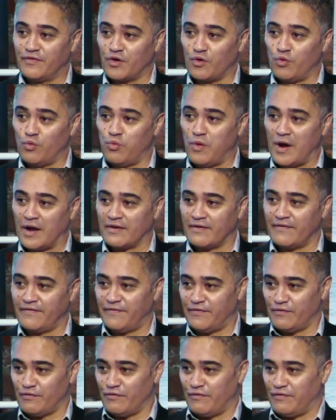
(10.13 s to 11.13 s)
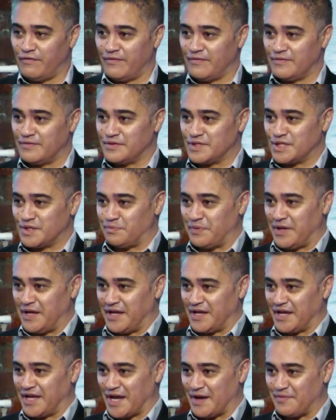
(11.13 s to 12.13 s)
got a wonderful
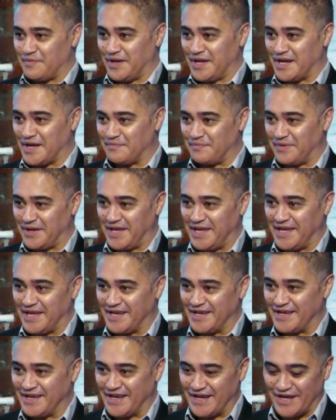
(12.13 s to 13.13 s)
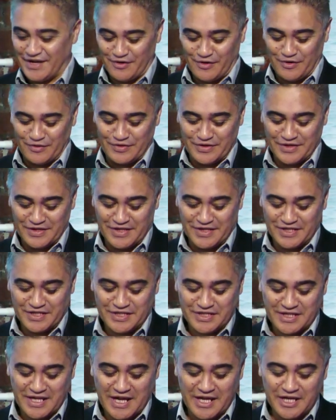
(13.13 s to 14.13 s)
speaker coming up here onto the
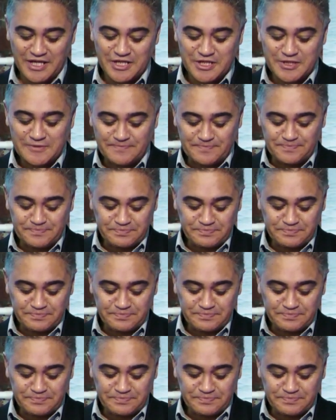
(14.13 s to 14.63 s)
stage.